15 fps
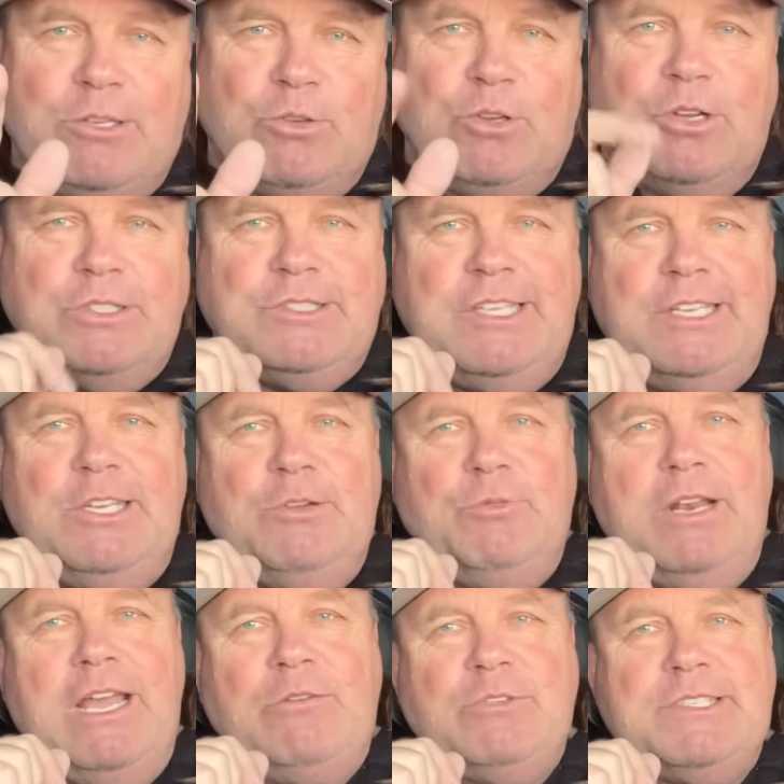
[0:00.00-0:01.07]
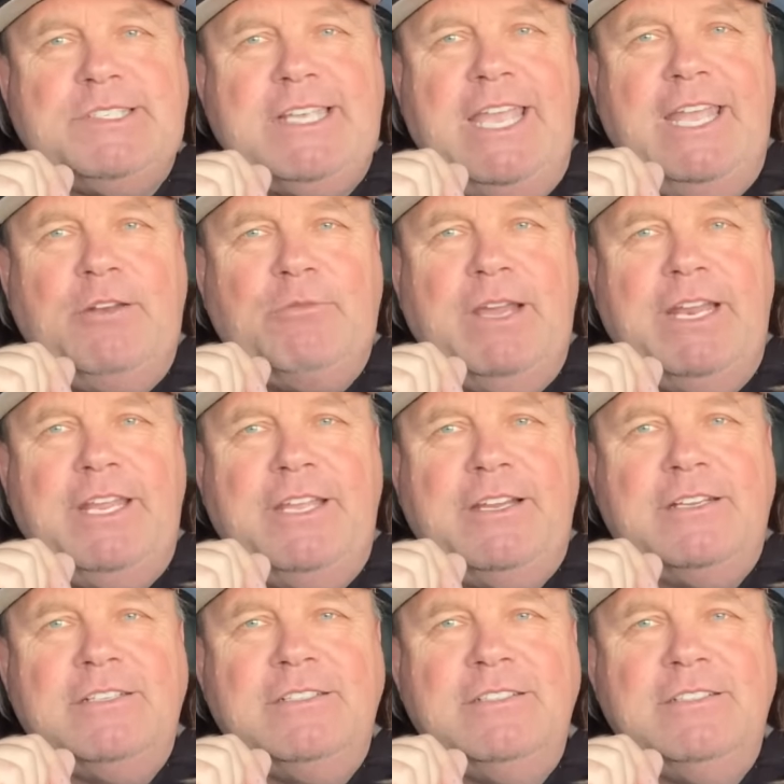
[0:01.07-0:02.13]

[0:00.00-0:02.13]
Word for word: to continue what I was saying right here.